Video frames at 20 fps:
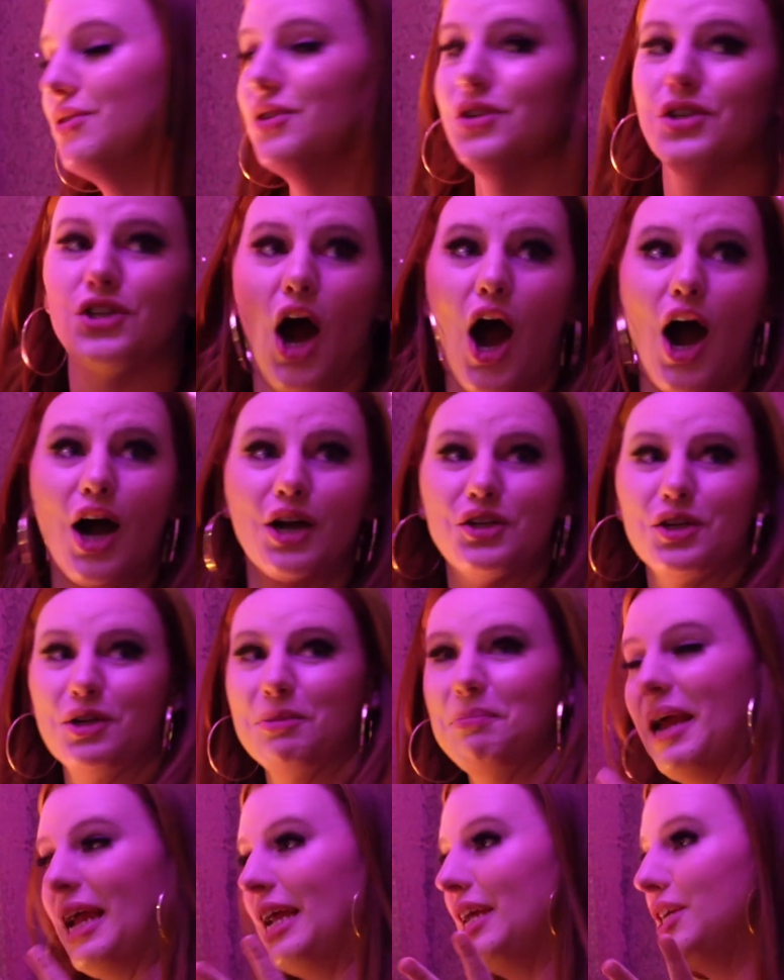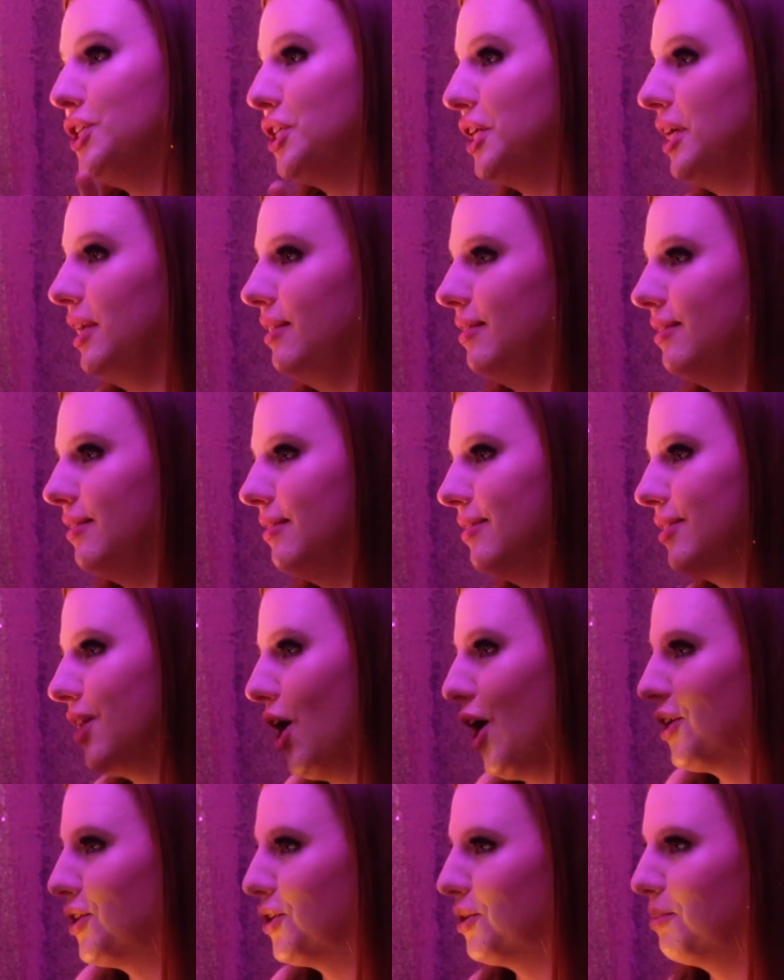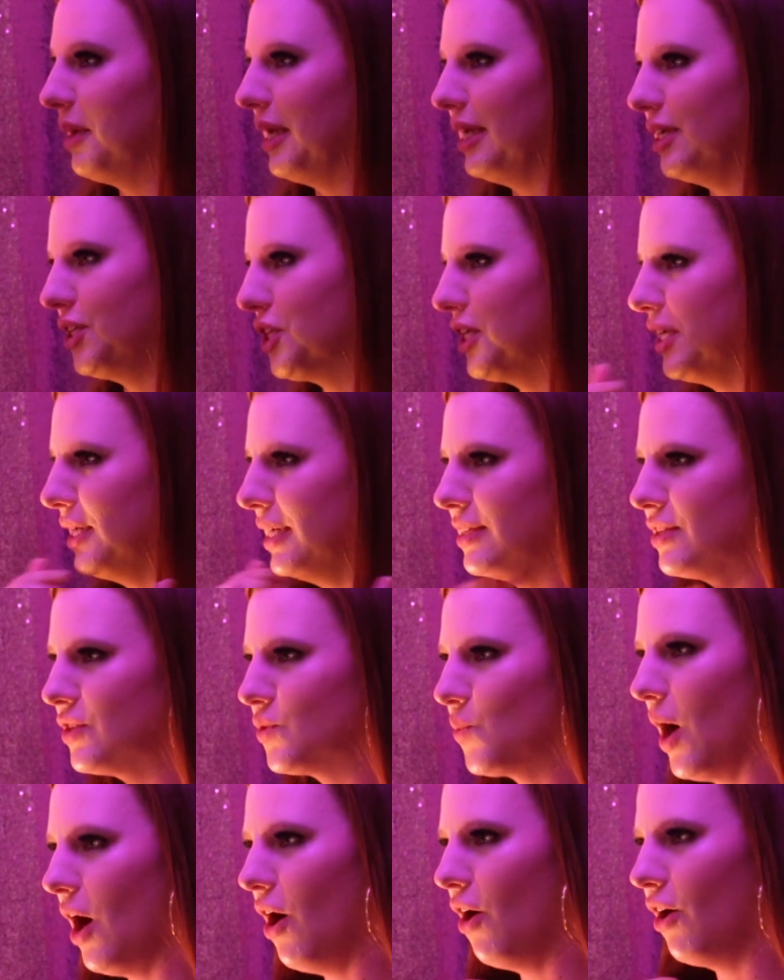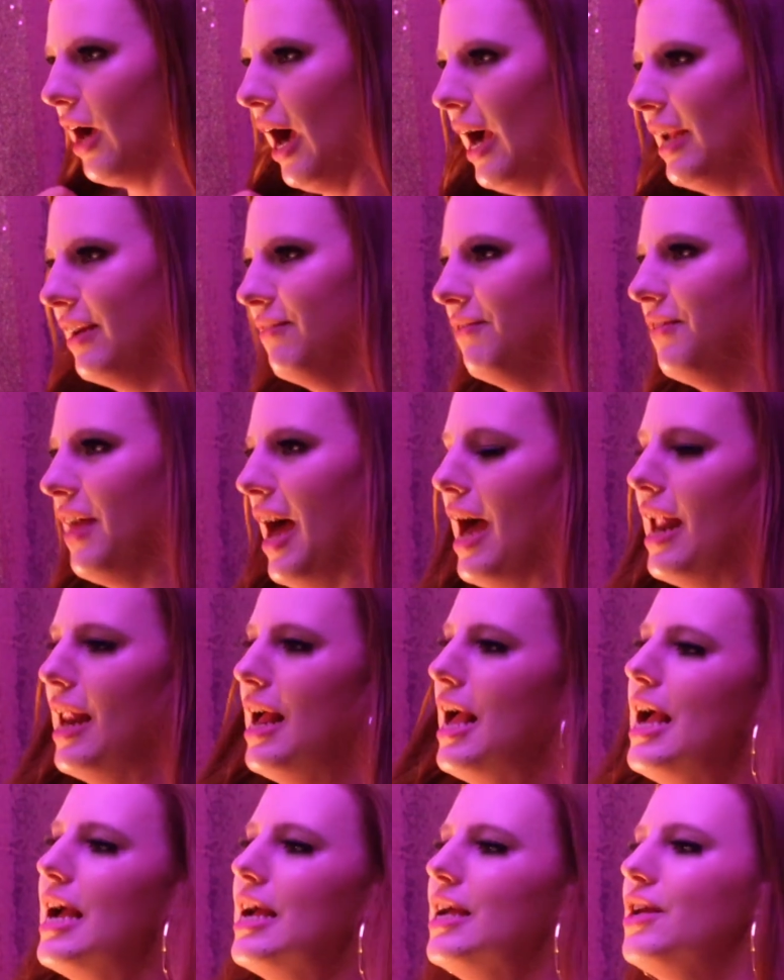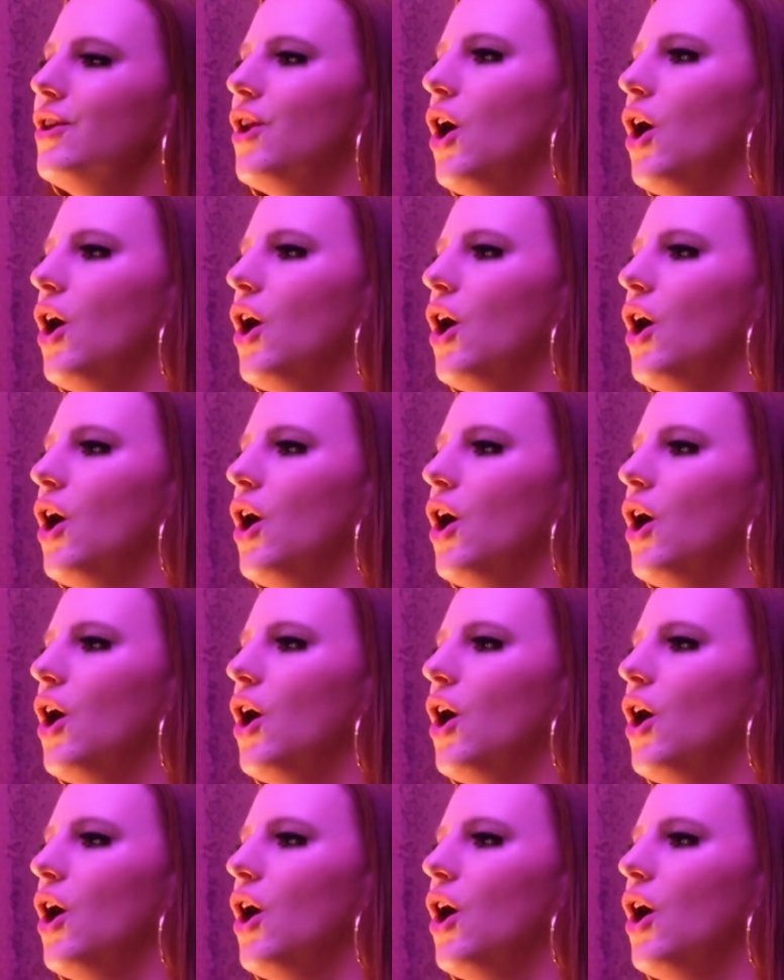doctor, patient as well. Kind of that, you